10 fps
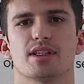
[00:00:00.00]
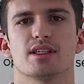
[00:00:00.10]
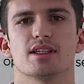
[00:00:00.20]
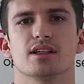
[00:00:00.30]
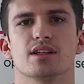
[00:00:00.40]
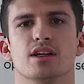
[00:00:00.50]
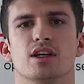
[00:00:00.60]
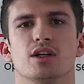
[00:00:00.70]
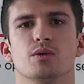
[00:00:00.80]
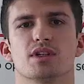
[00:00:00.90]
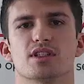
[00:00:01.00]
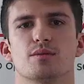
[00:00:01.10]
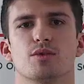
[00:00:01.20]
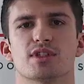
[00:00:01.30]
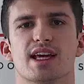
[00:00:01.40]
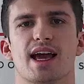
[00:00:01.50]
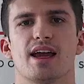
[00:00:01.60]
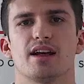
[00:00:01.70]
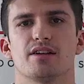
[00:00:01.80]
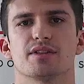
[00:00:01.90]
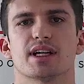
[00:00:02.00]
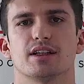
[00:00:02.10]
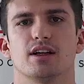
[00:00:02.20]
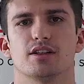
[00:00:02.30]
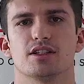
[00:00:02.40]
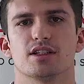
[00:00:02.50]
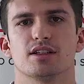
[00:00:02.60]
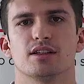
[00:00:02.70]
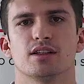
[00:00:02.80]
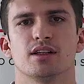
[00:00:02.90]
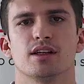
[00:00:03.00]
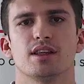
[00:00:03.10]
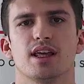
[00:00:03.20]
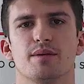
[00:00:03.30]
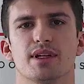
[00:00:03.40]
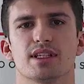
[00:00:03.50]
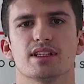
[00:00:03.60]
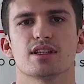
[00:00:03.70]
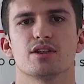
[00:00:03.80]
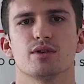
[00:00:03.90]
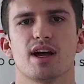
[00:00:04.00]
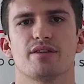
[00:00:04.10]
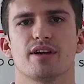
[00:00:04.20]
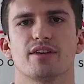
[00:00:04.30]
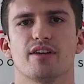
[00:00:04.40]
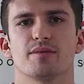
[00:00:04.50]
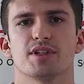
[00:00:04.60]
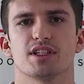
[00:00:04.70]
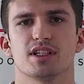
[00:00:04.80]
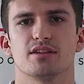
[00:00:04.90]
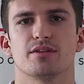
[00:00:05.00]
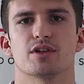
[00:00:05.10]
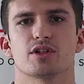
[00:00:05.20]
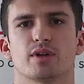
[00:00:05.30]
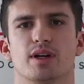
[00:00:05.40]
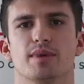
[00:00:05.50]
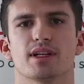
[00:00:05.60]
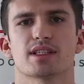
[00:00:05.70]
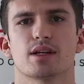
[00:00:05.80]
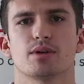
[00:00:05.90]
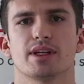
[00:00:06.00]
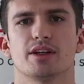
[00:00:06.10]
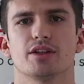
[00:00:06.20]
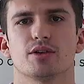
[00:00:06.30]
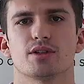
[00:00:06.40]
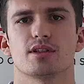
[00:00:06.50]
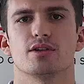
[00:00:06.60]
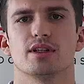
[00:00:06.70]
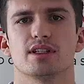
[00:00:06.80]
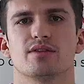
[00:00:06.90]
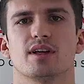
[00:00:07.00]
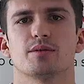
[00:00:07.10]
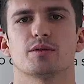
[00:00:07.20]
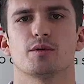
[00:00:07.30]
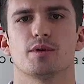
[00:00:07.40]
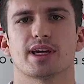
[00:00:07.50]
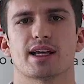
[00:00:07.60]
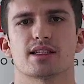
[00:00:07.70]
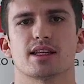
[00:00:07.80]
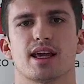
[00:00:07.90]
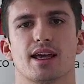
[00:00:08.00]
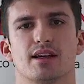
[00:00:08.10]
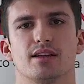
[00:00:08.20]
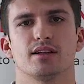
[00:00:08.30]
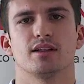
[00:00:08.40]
on the M.A.T, which is a multi-additive technology. The M.A.T is a new FFF machine for ceramics that will later use the newly developed robocasting